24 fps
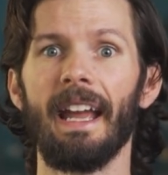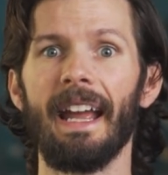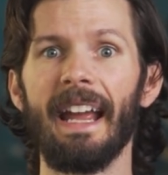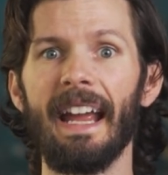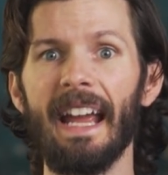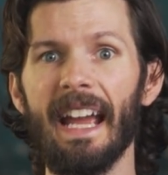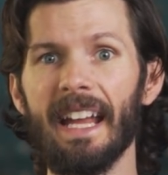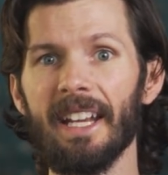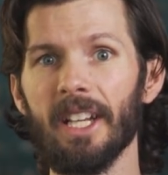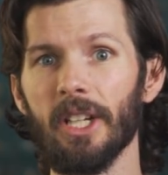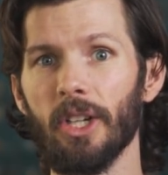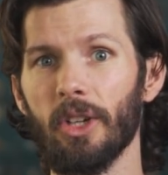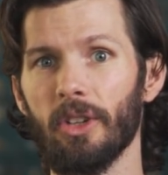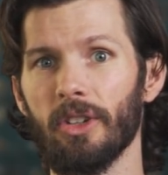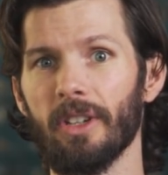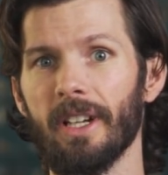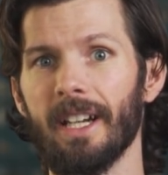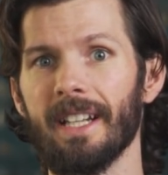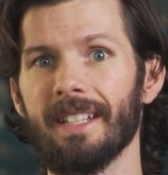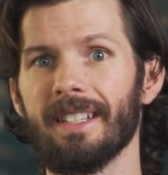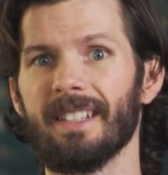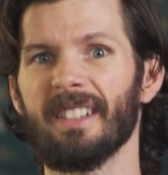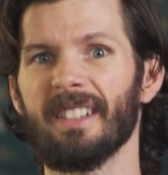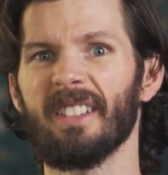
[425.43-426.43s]
and it
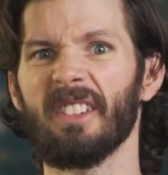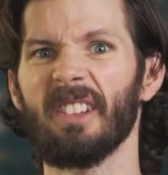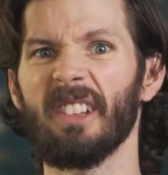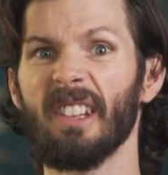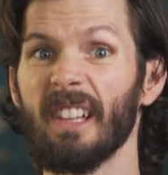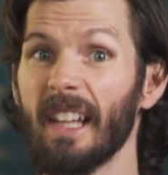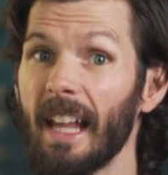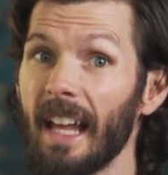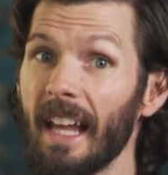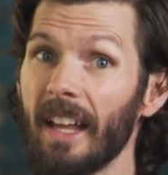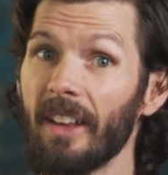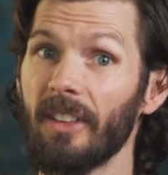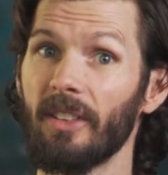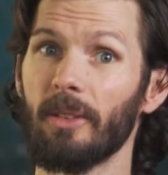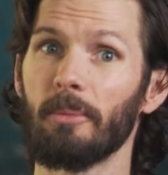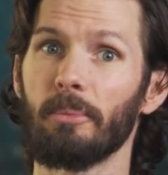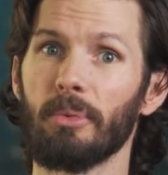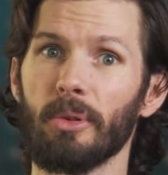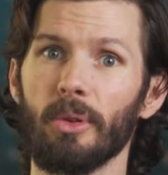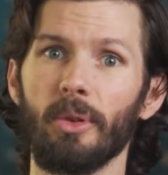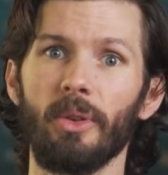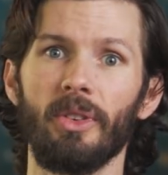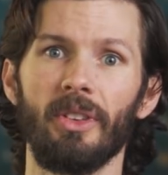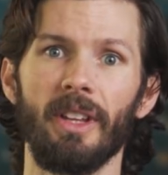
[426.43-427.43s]
creates less
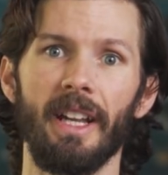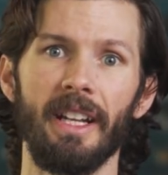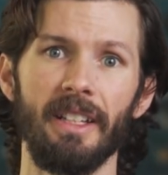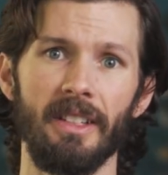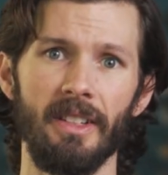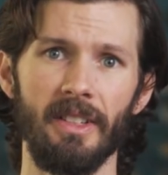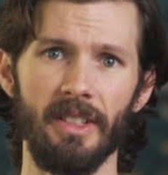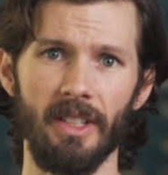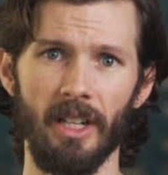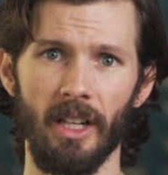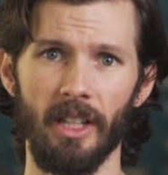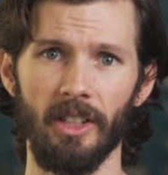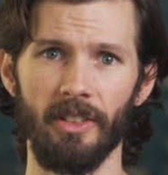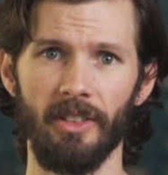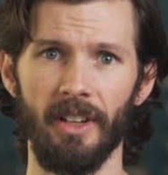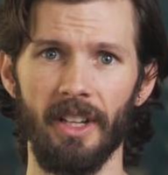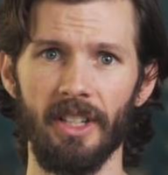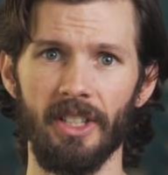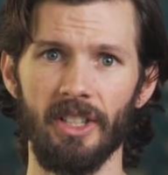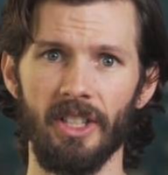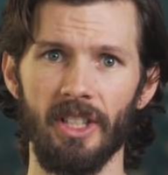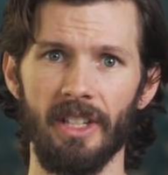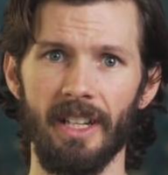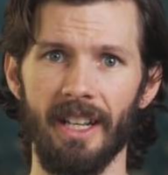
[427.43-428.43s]
bruise-like
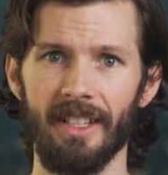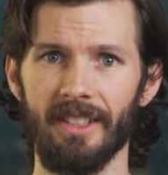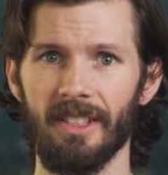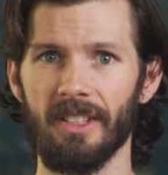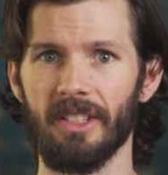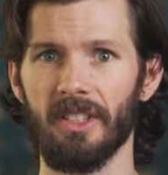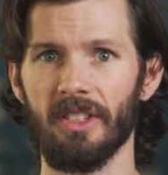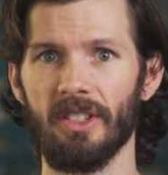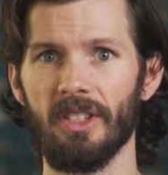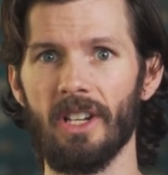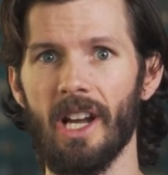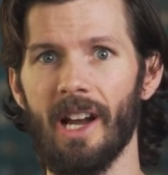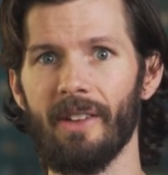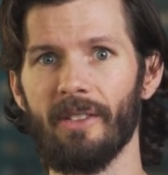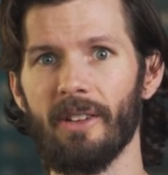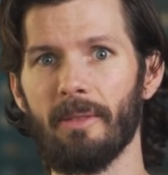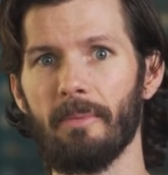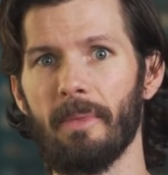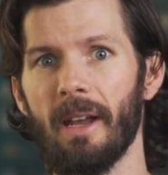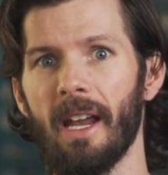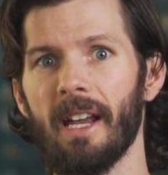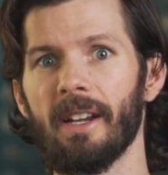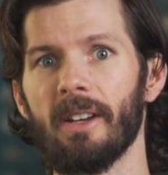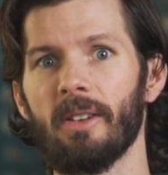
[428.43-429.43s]
discoloration as it does not
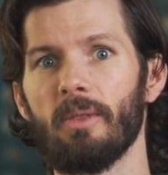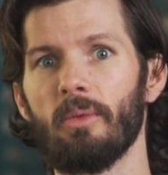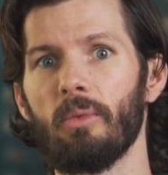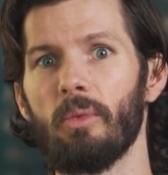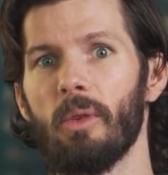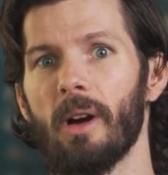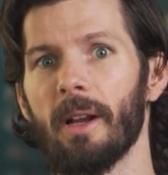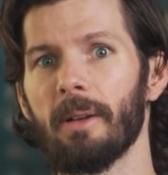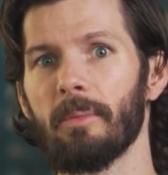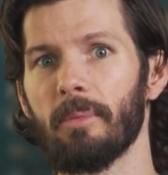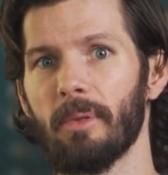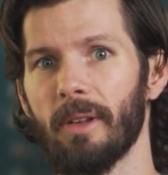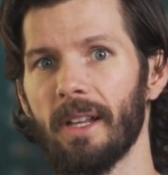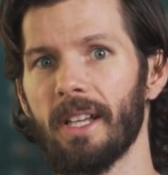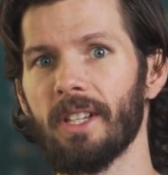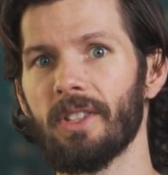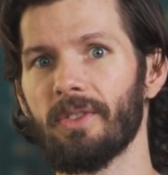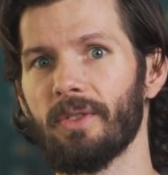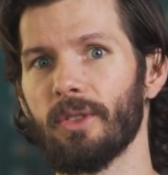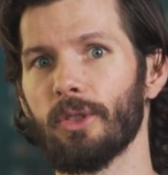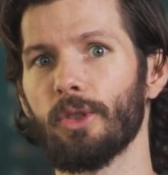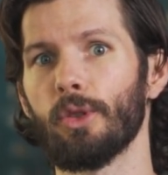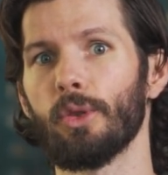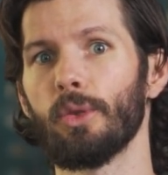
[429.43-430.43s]
remain in one place
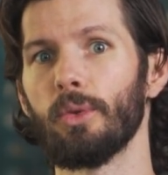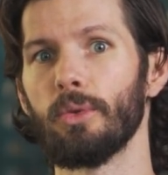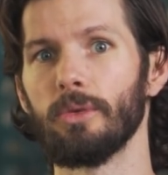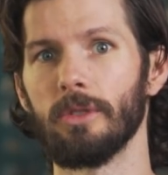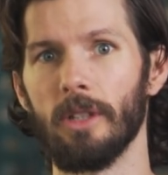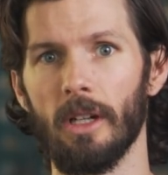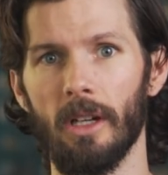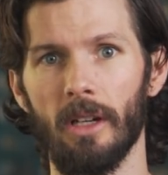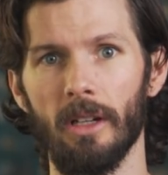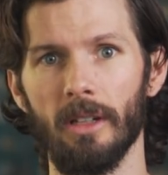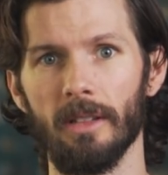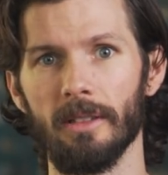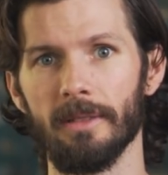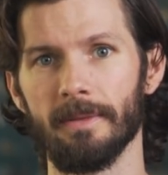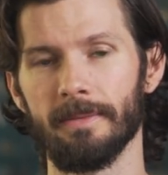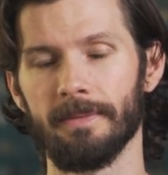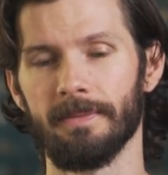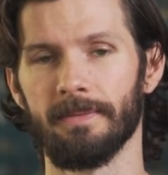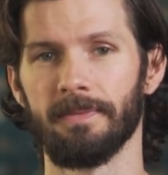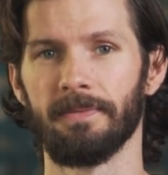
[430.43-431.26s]
for too long.